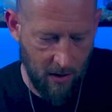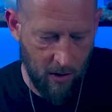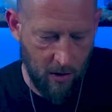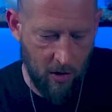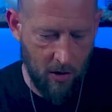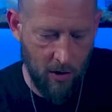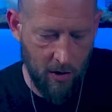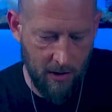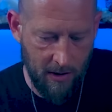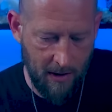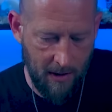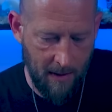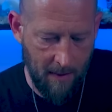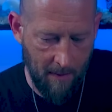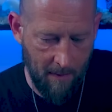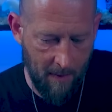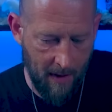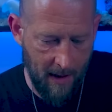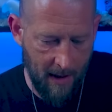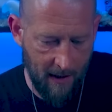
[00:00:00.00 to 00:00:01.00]
couldn't
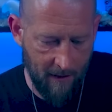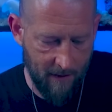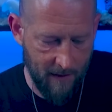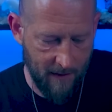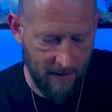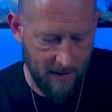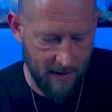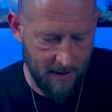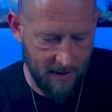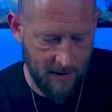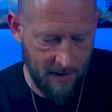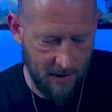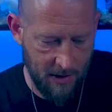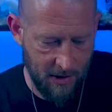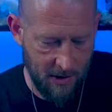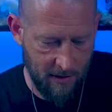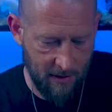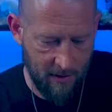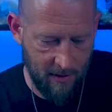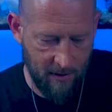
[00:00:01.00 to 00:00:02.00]
make the
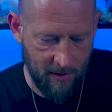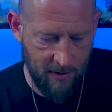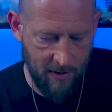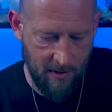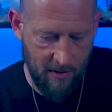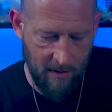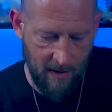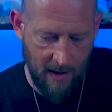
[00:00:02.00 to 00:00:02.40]
decision to do